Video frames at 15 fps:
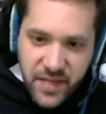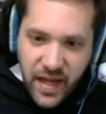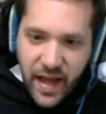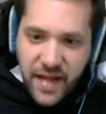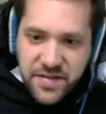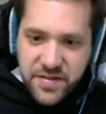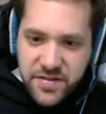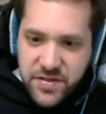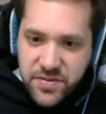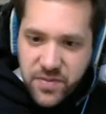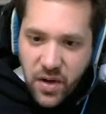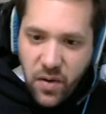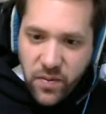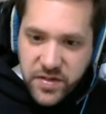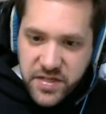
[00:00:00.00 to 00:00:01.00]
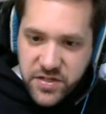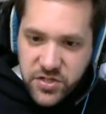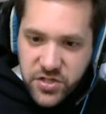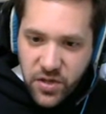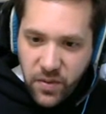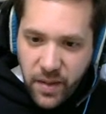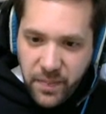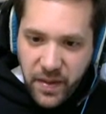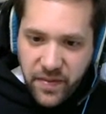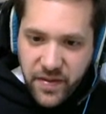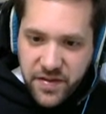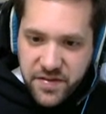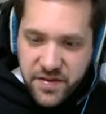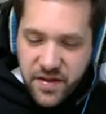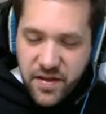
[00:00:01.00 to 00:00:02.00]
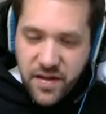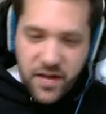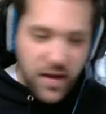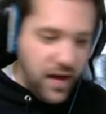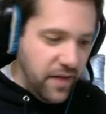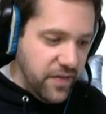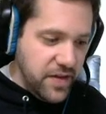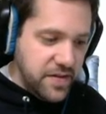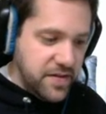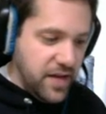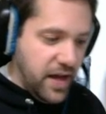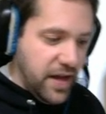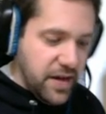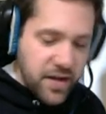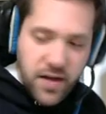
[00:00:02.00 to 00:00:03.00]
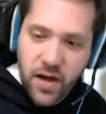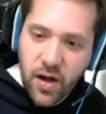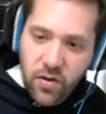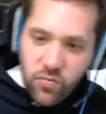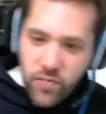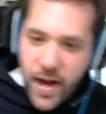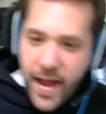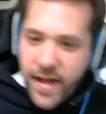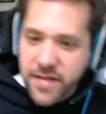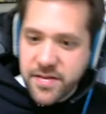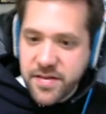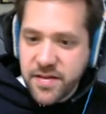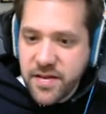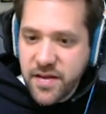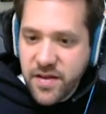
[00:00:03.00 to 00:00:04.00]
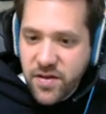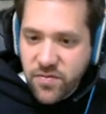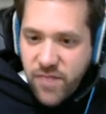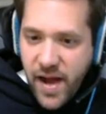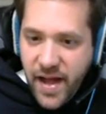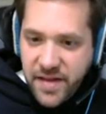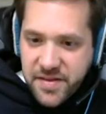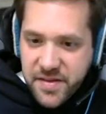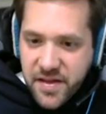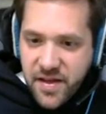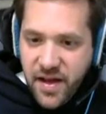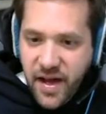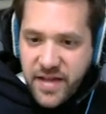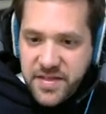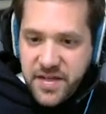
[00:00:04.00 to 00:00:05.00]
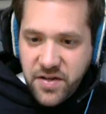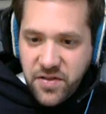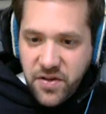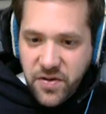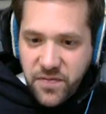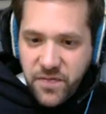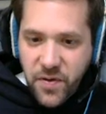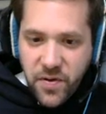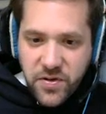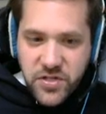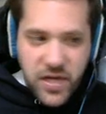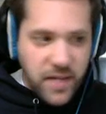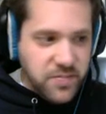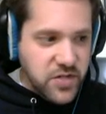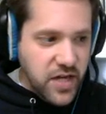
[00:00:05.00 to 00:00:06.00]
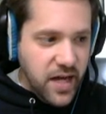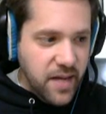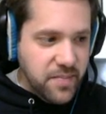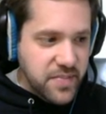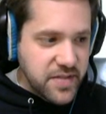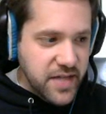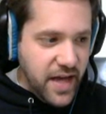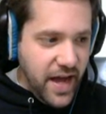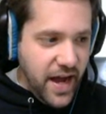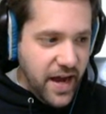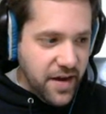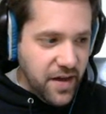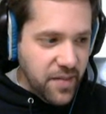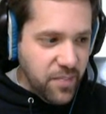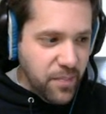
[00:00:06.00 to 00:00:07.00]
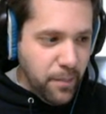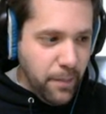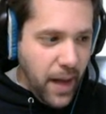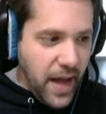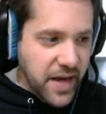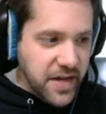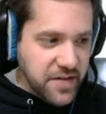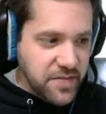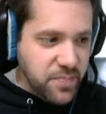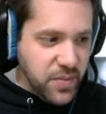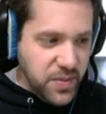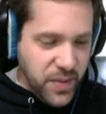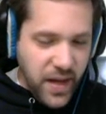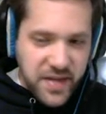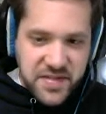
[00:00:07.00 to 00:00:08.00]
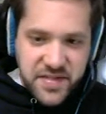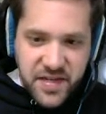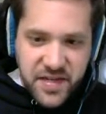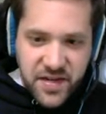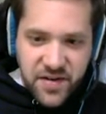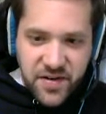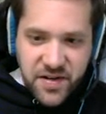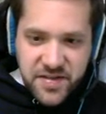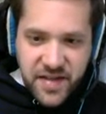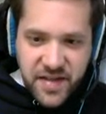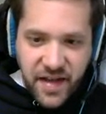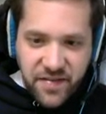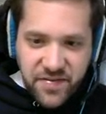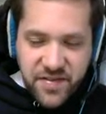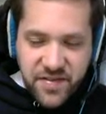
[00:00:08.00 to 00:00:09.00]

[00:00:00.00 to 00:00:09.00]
I had to do, it didn't show up on this side. Oh, rats. I did a little Photoshop job to add a minus plus here because that